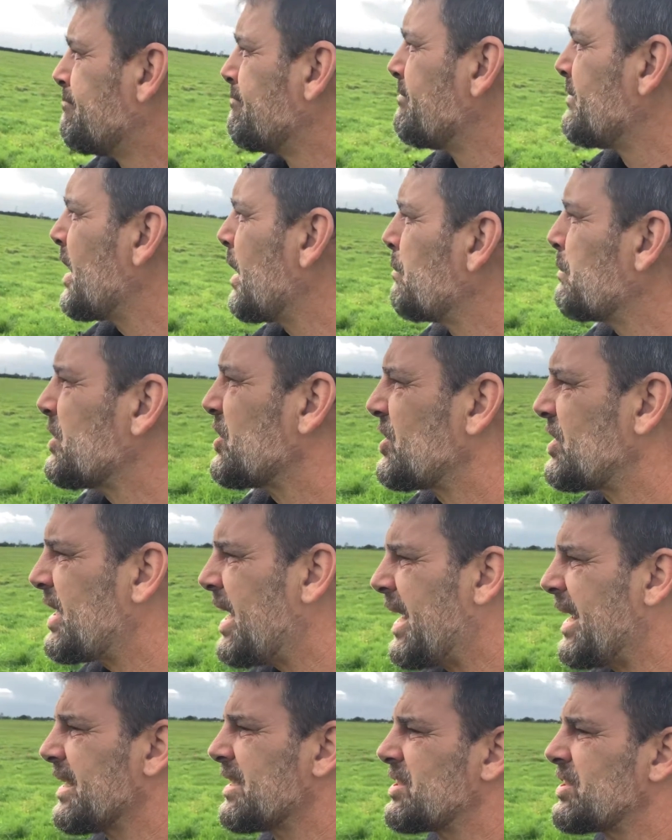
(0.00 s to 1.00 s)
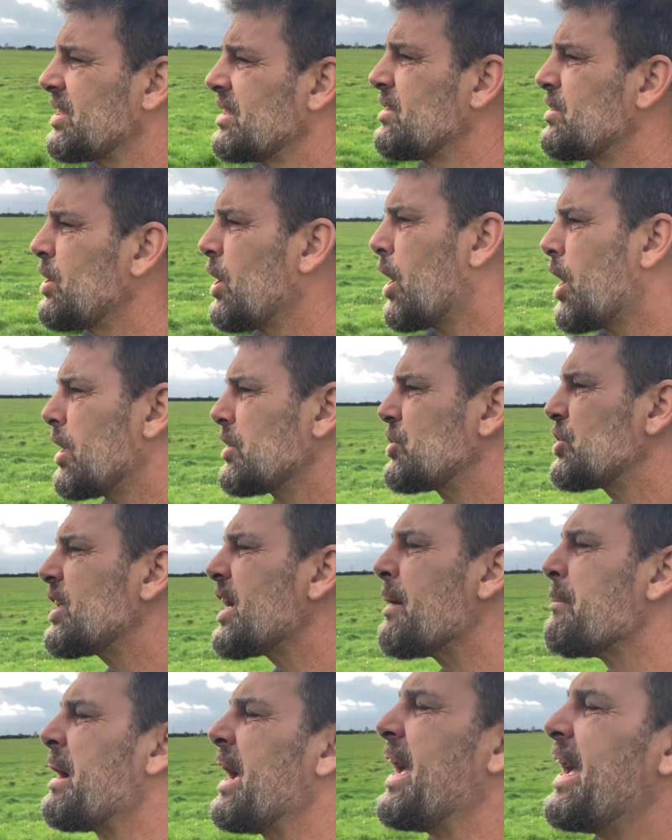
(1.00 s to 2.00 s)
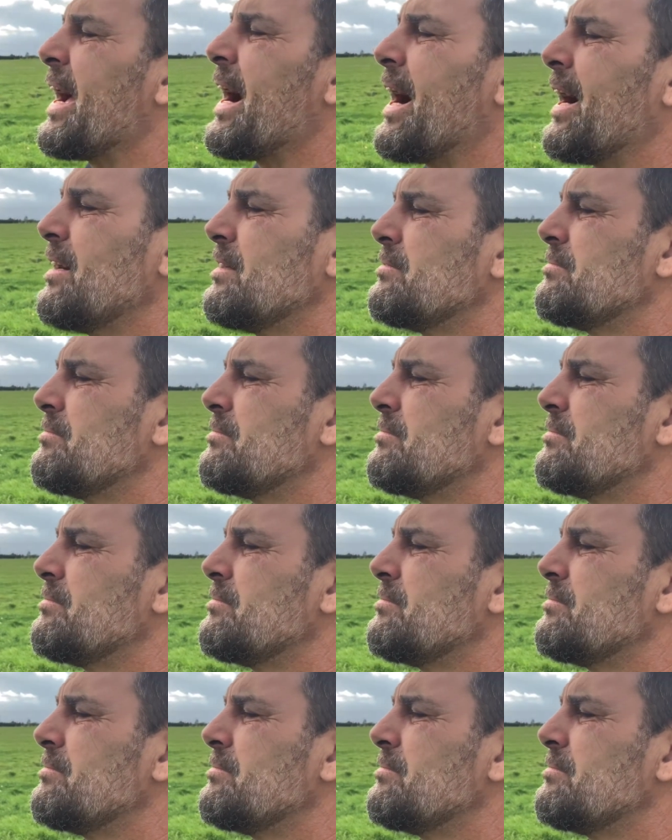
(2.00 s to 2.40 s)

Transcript: Number 6, Dodge, come here.